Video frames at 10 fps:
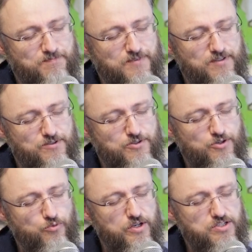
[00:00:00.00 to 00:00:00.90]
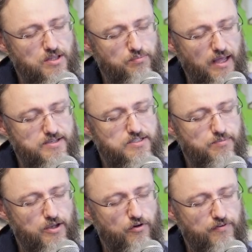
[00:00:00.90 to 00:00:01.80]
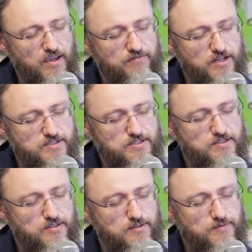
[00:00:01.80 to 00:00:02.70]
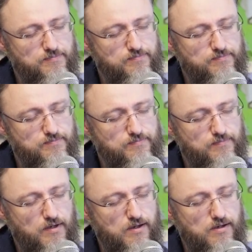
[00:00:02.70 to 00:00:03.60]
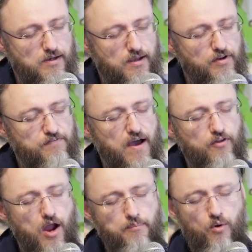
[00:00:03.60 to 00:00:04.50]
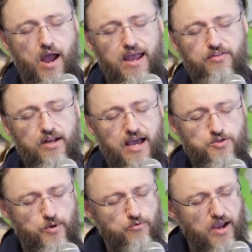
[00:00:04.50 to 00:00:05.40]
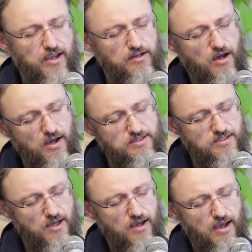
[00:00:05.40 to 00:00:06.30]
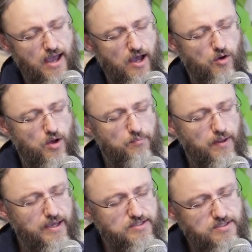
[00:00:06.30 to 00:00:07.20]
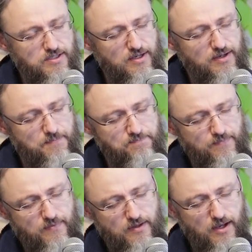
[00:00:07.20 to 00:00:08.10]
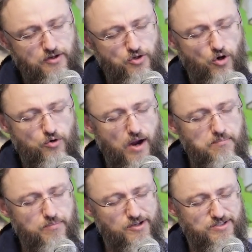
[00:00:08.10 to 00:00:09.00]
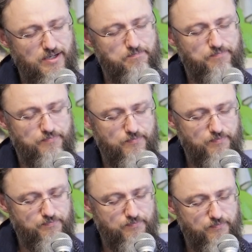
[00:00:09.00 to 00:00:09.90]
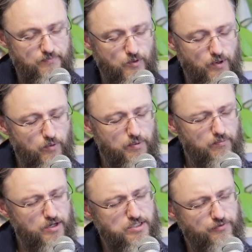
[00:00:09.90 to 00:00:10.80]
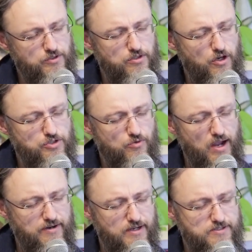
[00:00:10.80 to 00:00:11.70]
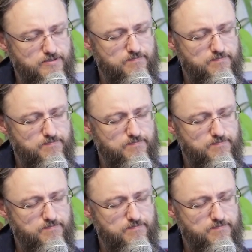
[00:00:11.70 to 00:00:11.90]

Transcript: just so richly blessed by your forgiveness. Heavenly Father, I pray that as we recognize our place and your great mercy, that we would be merciful to those around us.